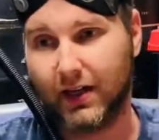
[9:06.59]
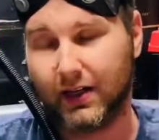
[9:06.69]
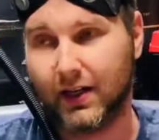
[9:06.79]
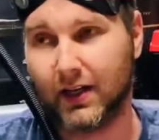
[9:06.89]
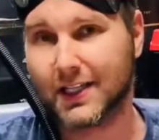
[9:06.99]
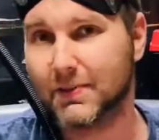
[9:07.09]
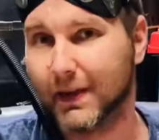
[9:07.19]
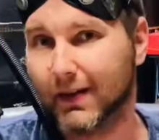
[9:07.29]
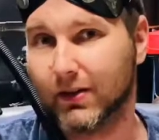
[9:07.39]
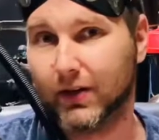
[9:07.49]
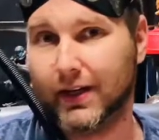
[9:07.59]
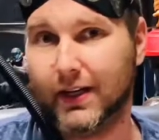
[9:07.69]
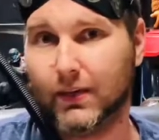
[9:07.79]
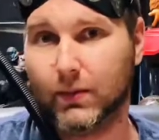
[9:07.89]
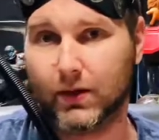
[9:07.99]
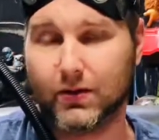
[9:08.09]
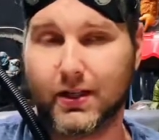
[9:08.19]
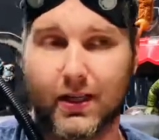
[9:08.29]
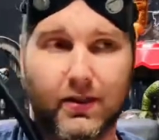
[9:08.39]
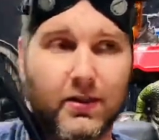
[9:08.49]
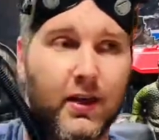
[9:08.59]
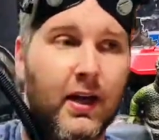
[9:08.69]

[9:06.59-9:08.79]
Egon Spengler, and he had one of those kids.